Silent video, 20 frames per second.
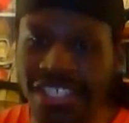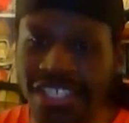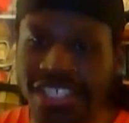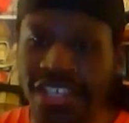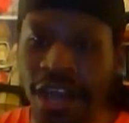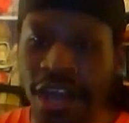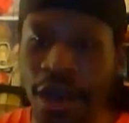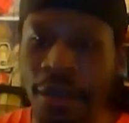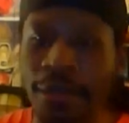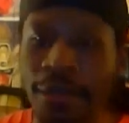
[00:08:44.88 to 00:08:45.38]

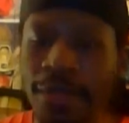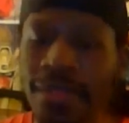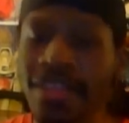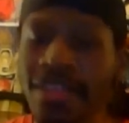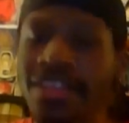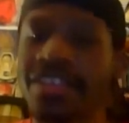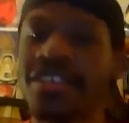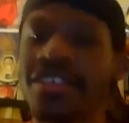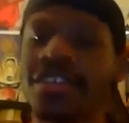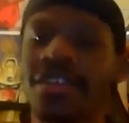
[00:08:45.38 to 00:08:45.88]
scum.
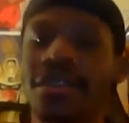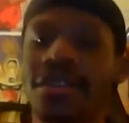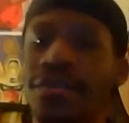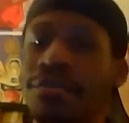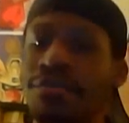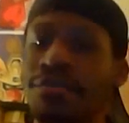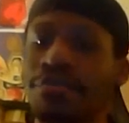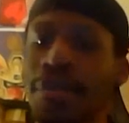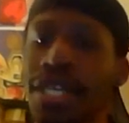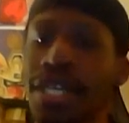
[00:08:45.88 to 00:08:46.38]

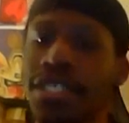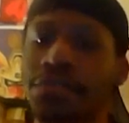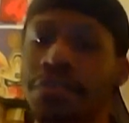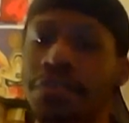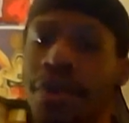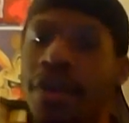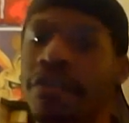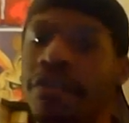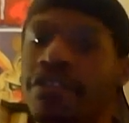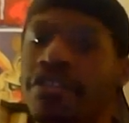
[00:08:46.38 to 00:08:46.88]
Beast
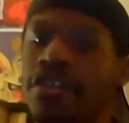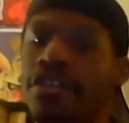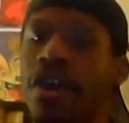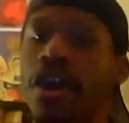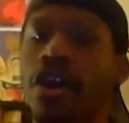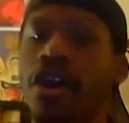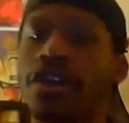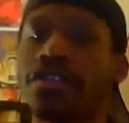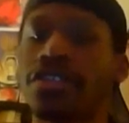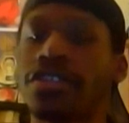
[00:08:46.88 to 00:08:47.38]
Pirates
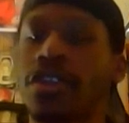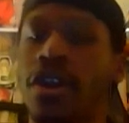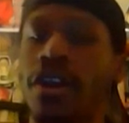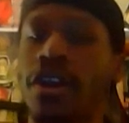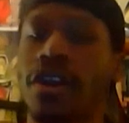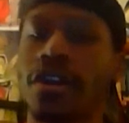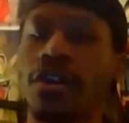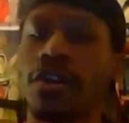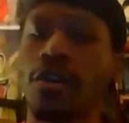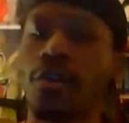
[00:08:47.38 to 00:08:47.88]

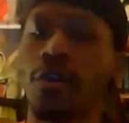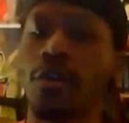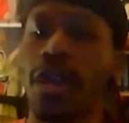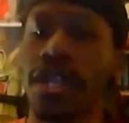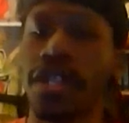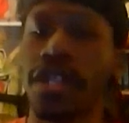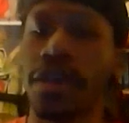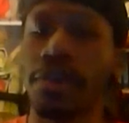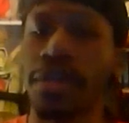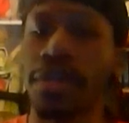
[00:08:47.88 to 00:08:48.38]
All-Star,
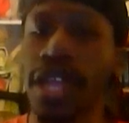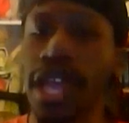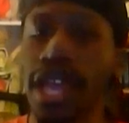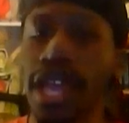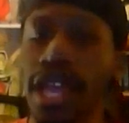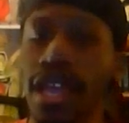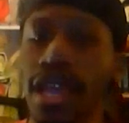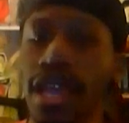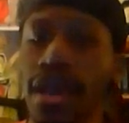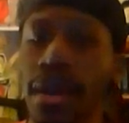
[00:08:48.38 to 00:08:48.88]
Queen the
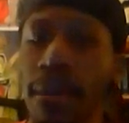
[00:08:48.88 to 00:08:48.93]
Plague,